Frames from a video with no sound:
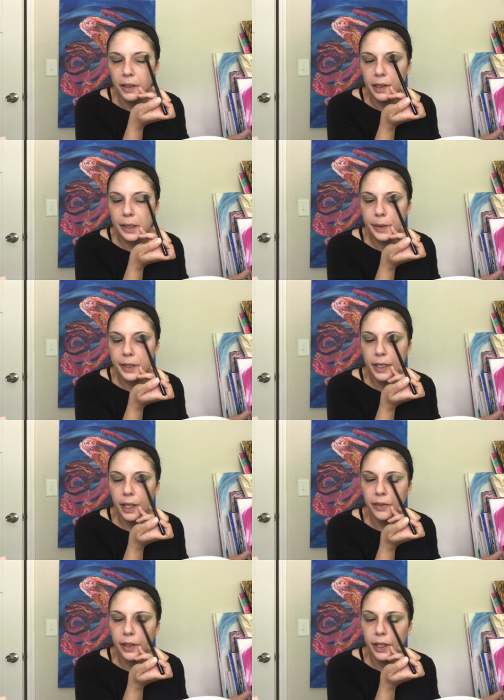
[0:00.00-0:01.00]
I was
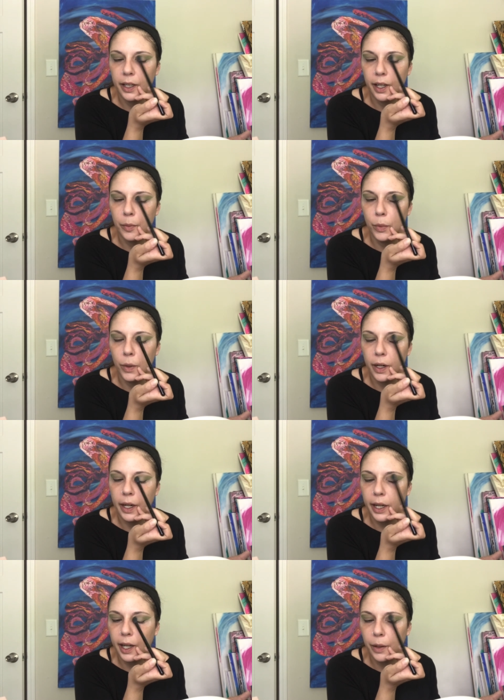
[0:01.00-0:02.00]
definitely a more
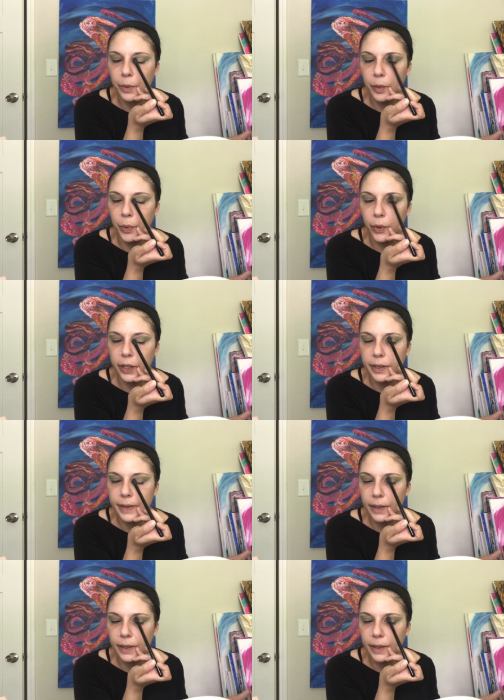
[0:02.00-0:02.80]
hang out with the boys